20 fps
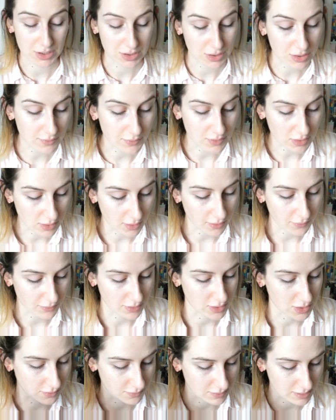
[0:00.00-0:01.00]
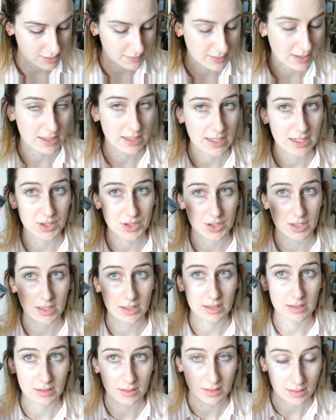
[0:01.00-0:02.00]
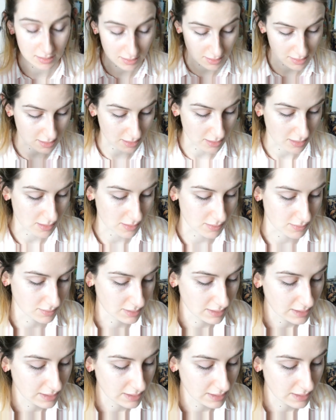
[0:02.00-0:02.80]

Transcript: do love the coverage of this foundation, so